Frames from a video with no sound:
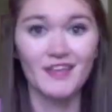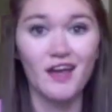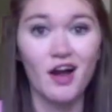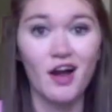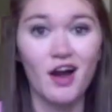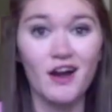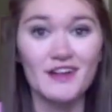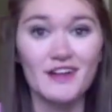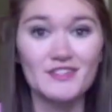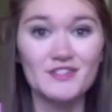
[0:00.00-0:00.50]

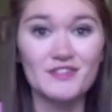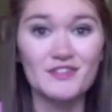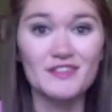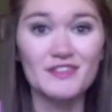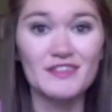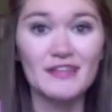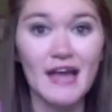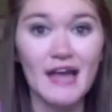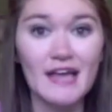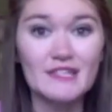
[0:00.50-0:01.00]
Alright, so
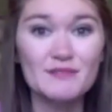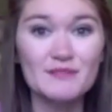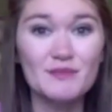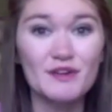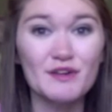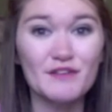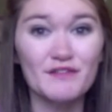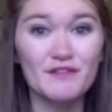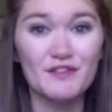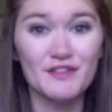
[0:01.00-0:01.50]
the last
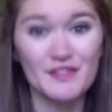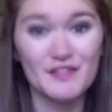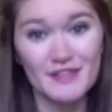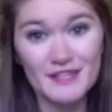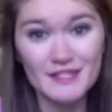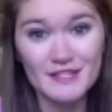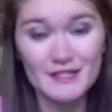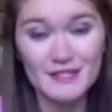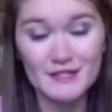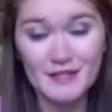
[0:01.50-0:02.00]
book for
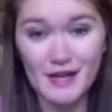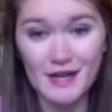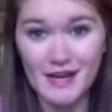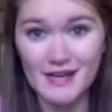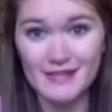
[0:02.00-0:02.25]
this